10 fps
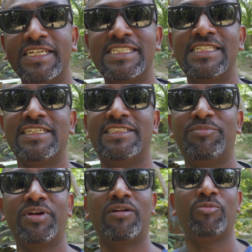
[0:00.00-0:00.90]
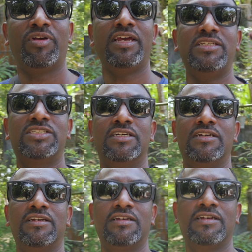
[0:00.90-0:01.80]
this is a typical village
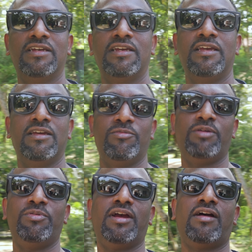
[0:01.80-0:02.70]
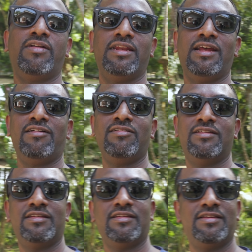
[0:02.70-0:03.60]
where we are right now.
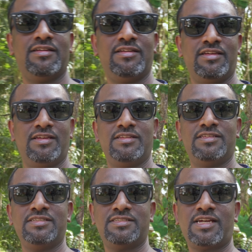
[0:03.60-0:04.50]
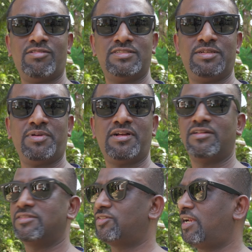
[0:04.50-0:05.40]
This is how a
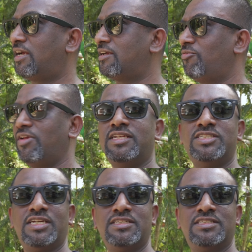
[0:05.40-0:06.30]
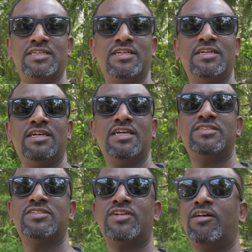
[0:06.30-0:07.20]
typical Sri Lankan village is.
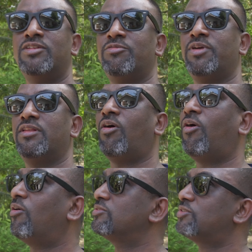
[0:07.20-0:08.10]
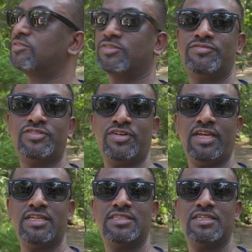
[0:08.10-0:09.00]
It's surrounded with all sorts of
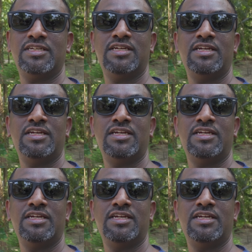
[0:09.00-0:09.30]
trees.